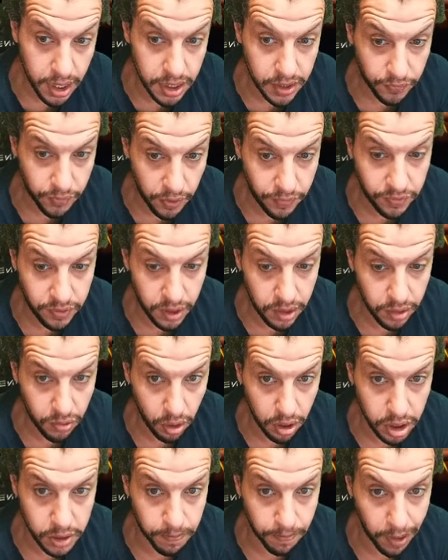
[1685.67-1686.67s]
is
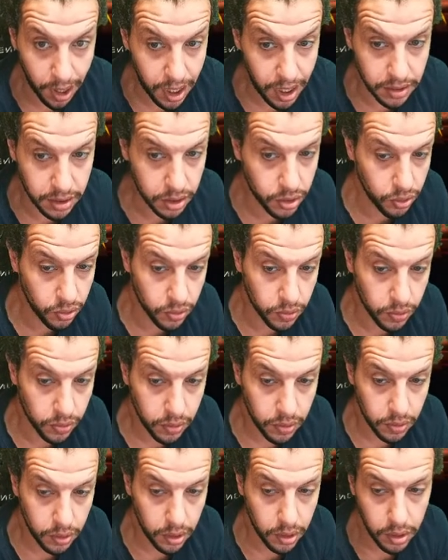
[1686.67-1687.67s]
$15 plus, too.
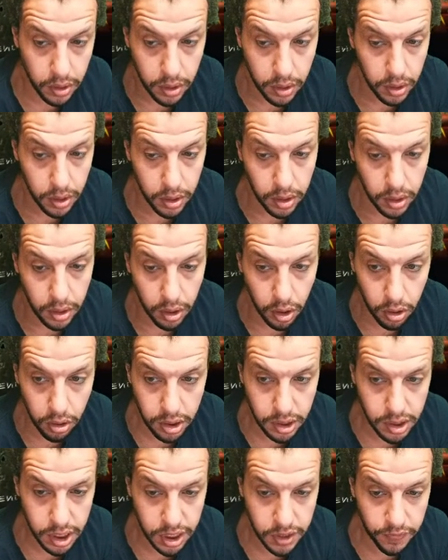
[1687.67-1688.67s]

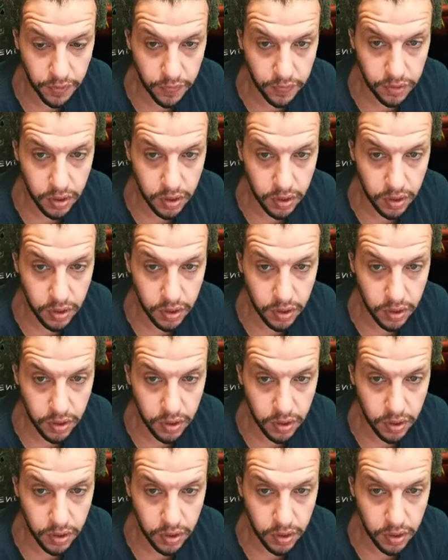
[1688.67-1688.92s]
Honestly, it's